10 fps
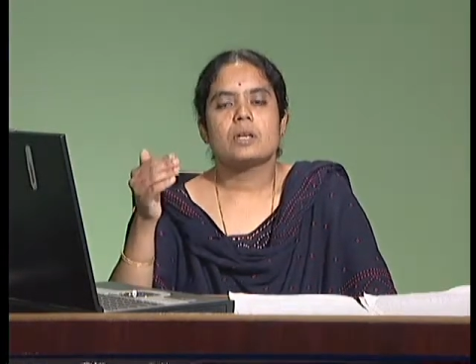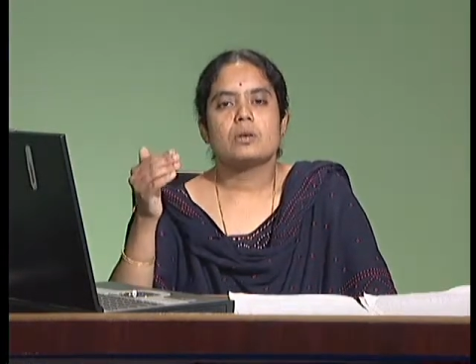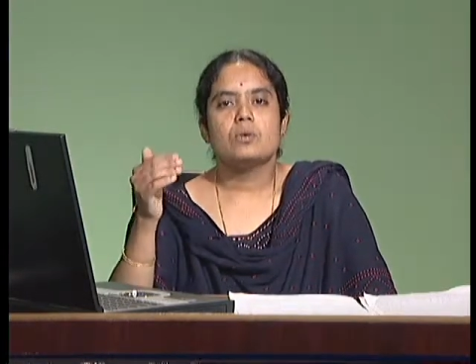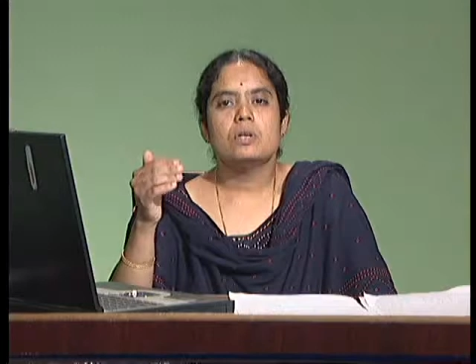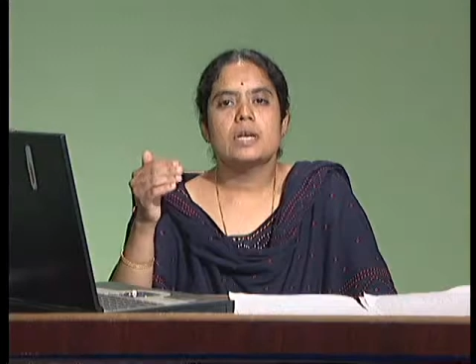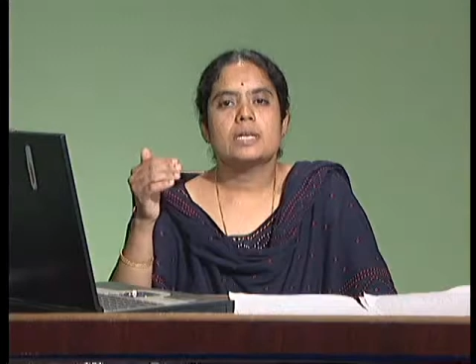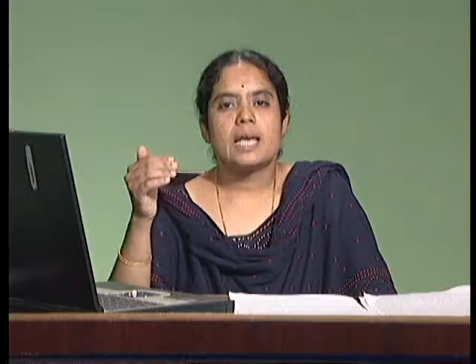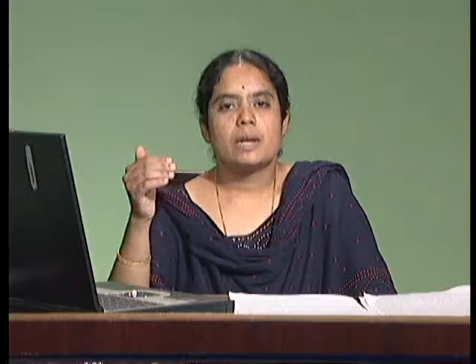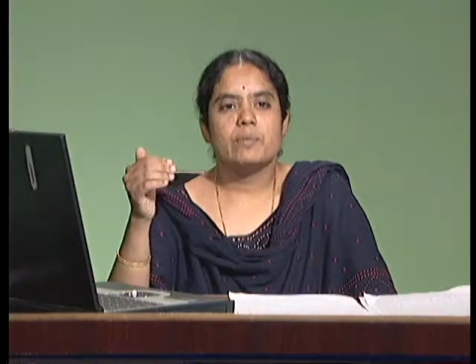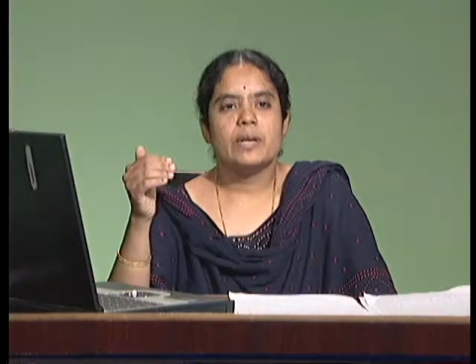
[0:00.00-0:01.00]
good
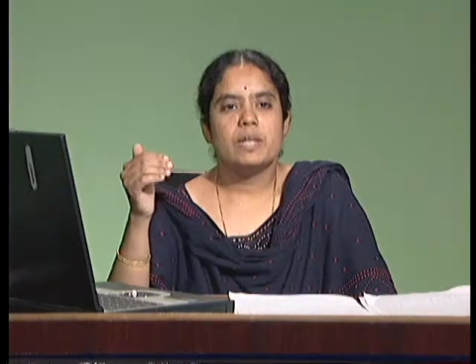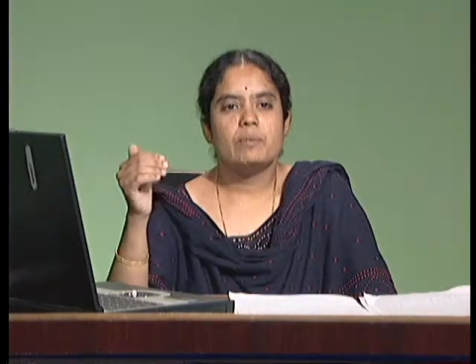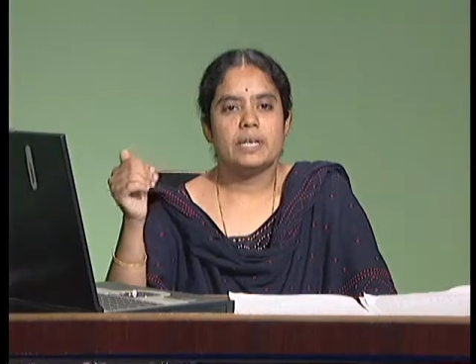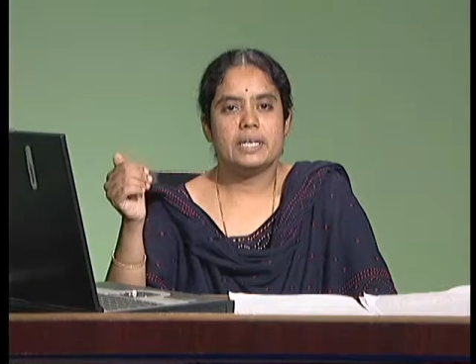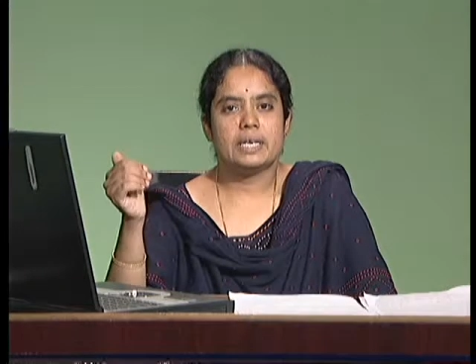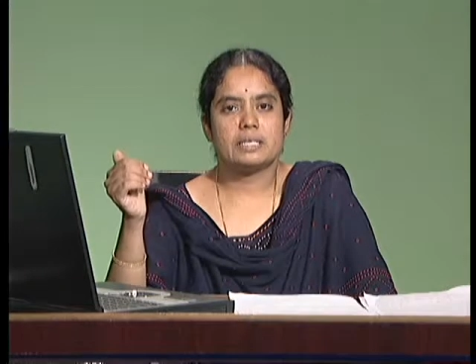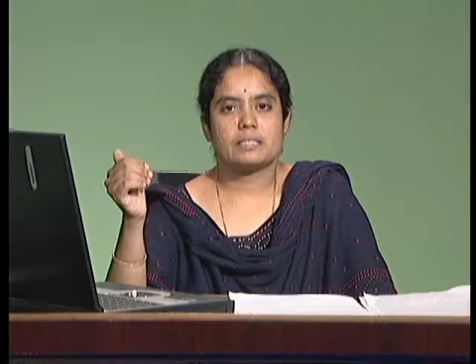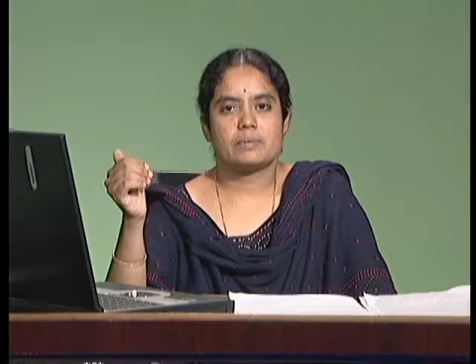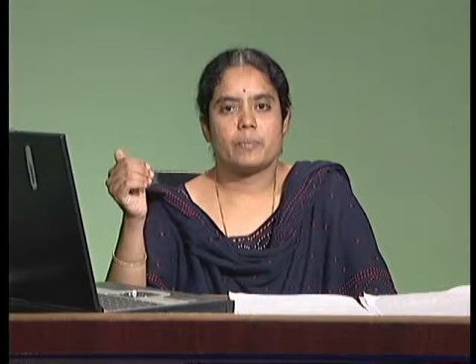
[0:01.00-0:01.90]
turbidimeters.